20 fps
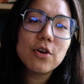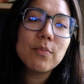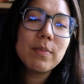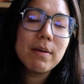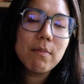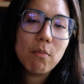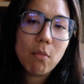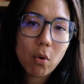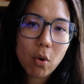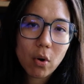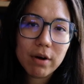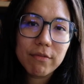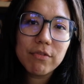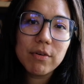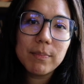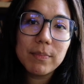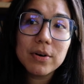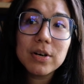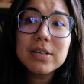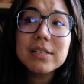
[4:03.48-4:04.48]
bit more of the
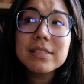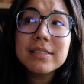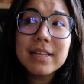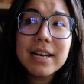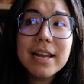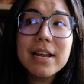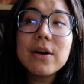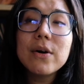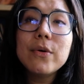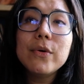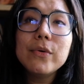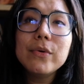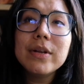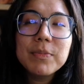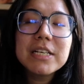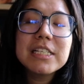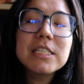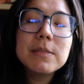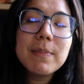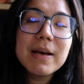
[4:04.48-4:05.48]
books that I own,
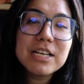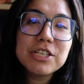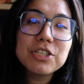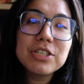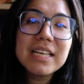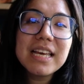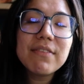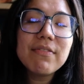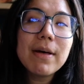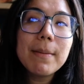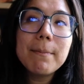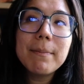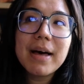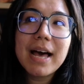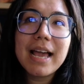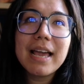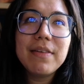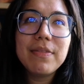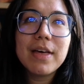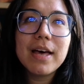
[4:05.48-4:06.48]
especially if I'm
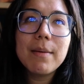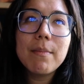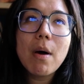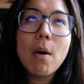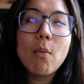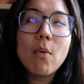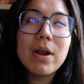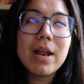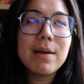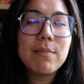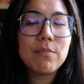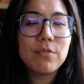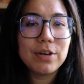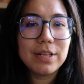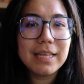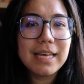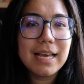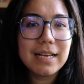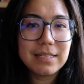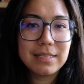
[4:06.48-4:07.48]
buying them when I'm
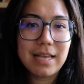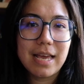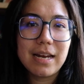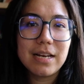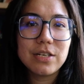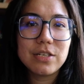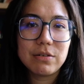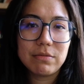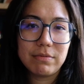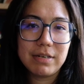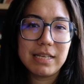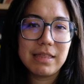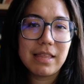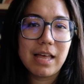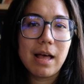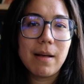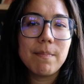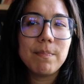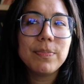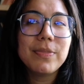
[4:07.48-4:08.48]
really excited to read
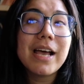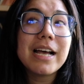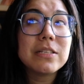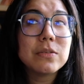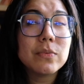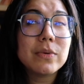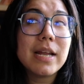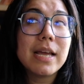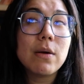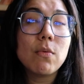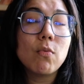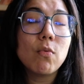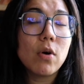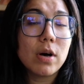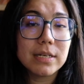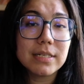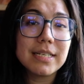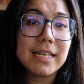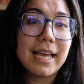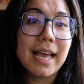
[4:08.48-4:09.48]
them. That's when I
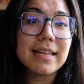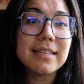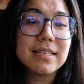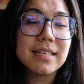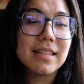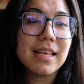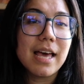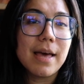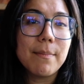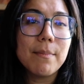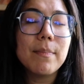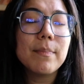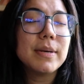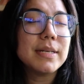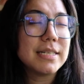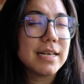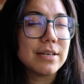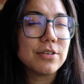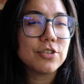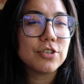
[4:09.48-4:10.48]
want to get to them
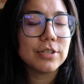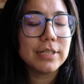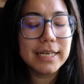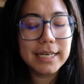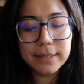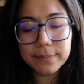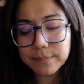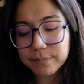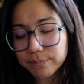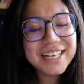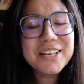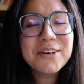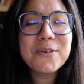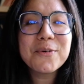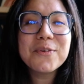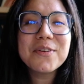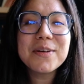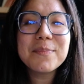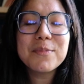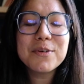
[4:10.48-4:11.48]
potentially.
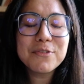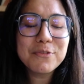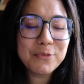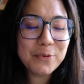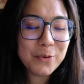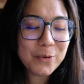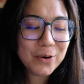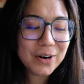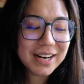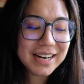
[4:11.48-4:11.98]
Goal number 4